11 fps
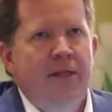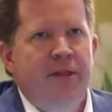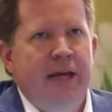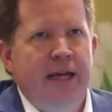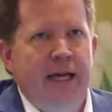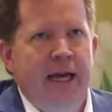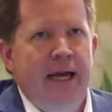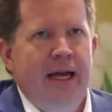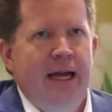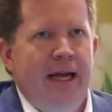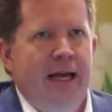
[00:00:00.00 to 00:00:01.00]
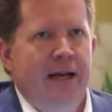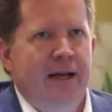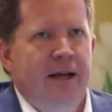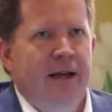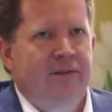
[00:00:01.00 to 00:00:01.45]

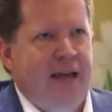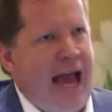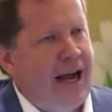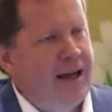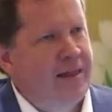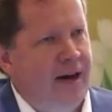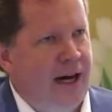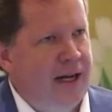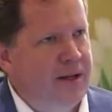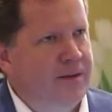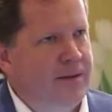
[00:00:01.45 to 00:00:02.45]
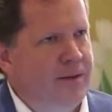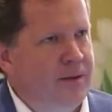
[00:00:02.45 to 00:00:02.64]
if the hackathon